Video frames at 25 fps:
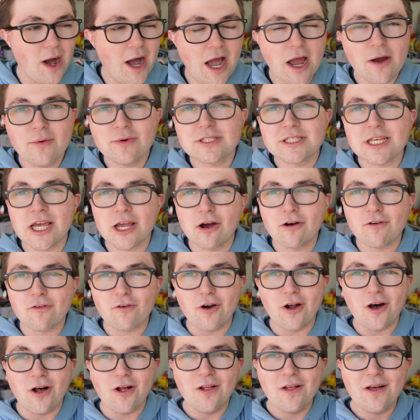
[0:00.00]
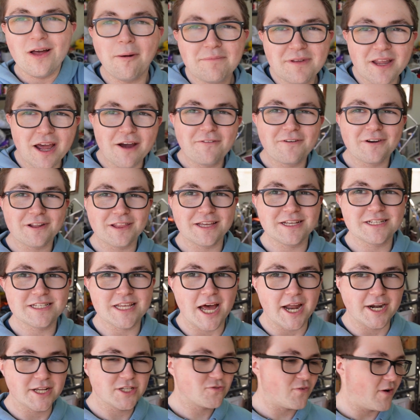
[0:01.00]
I would say overall, I'm definitely
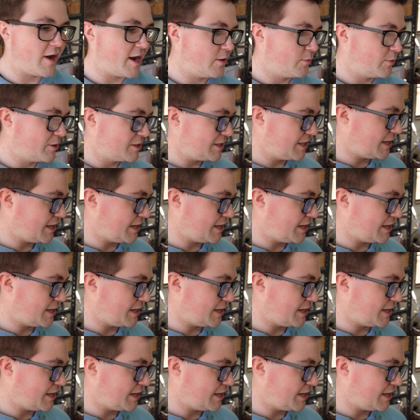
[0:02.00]
satisfied with